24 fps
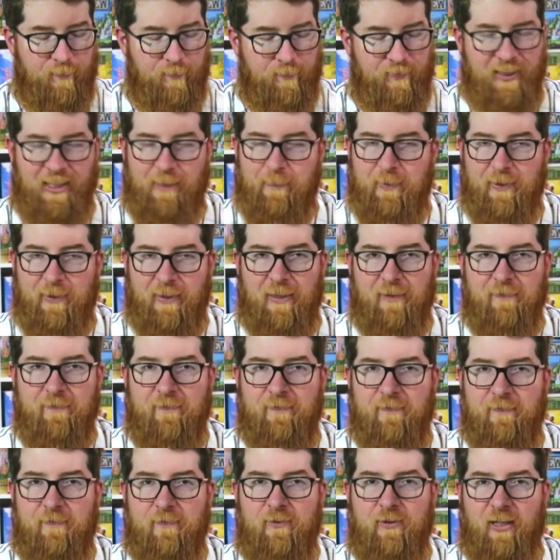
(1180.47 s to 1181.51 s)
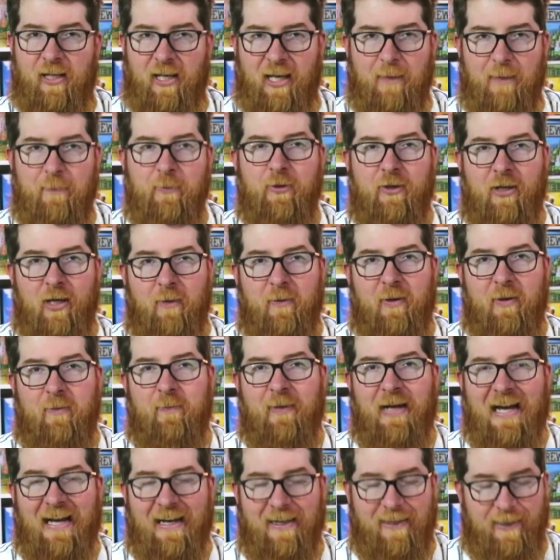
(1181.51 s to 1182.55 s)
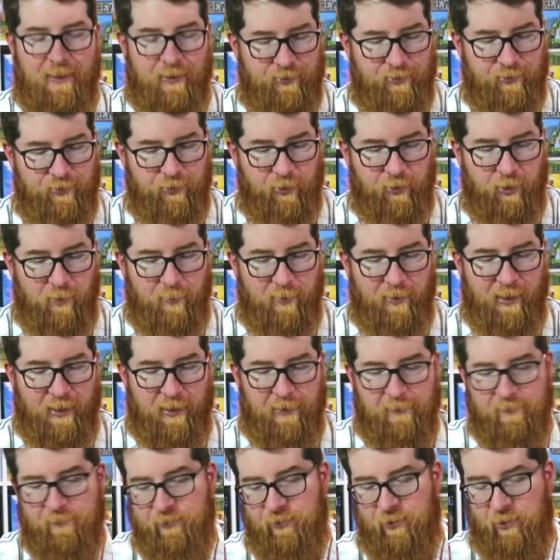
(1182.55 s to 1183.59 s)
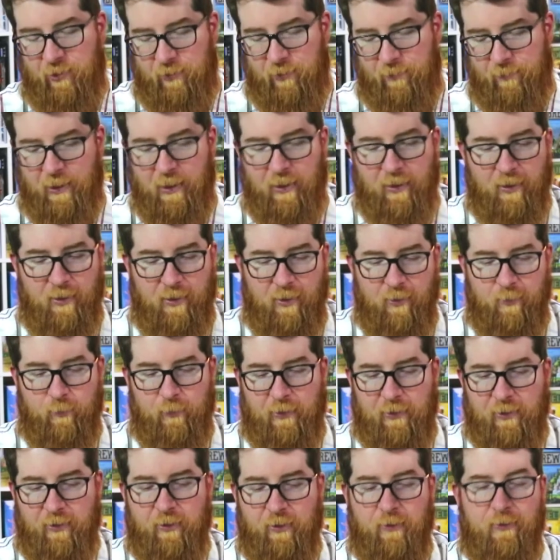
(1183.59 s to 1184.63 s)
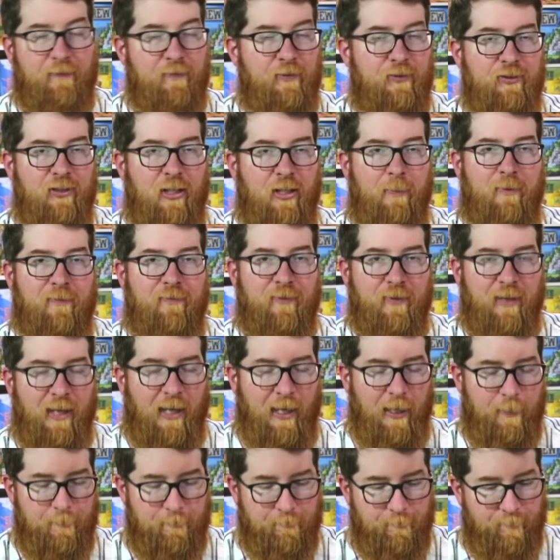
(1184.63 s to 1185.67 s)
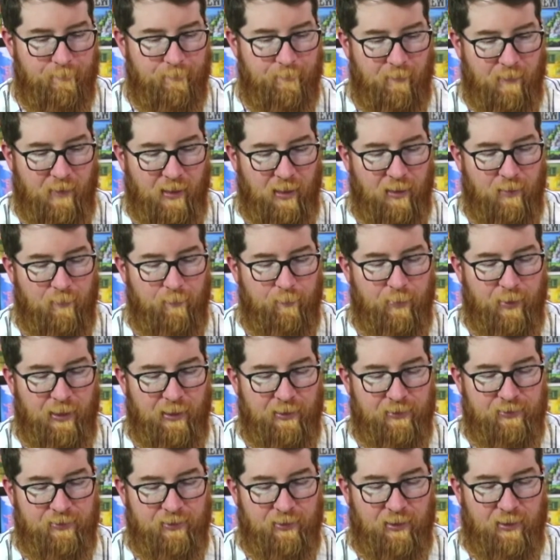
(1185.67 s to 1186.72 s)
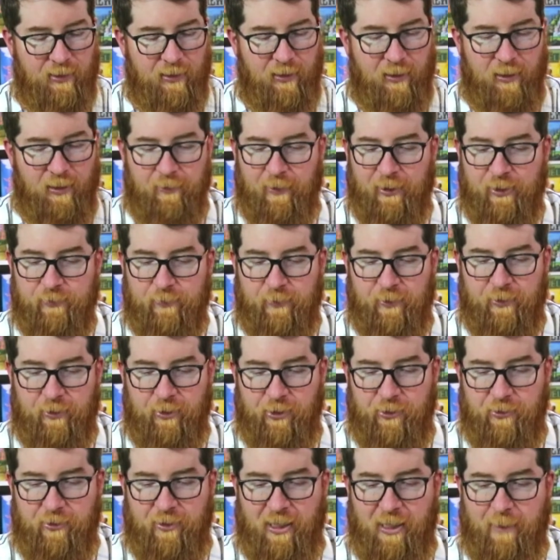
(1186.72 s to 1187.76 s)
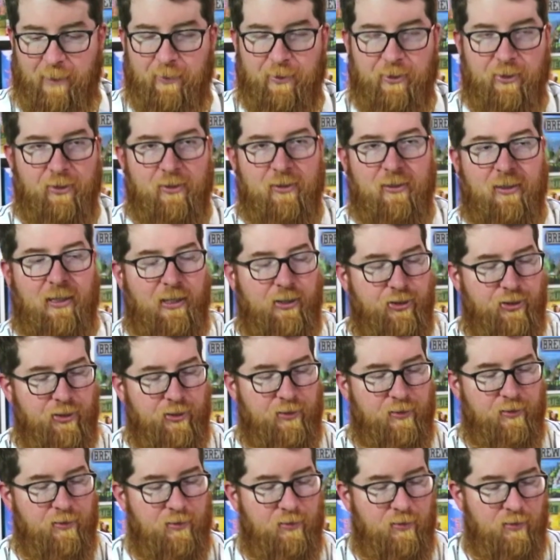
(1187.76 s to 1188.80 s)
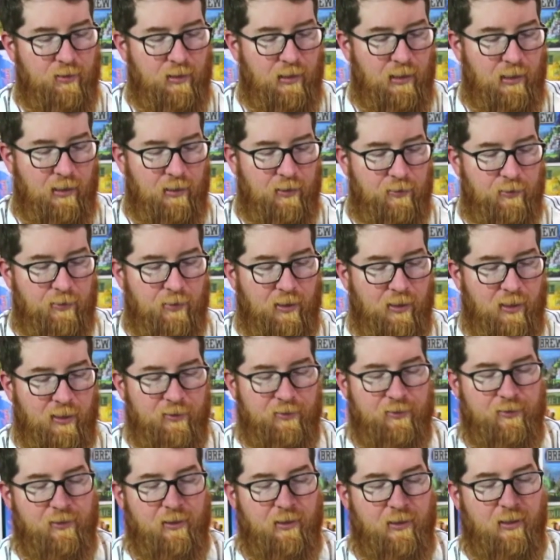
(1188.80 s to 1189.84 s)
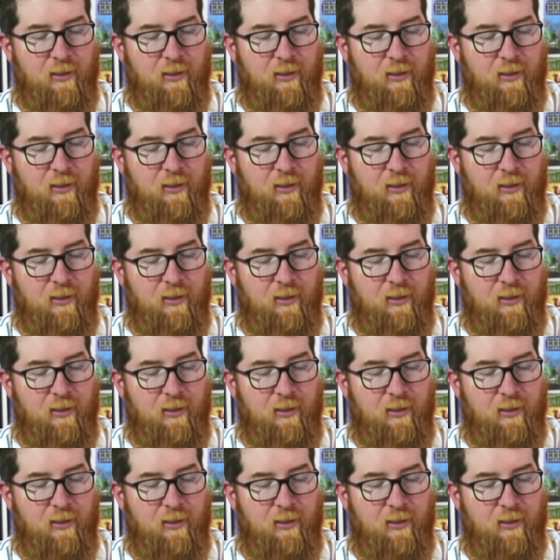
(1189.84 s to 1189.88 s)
deep enough to keep you coming back as a solo player. So well, you'll have to skip it for that. But uh, otherwise, whether you keep in your collection uh, or not,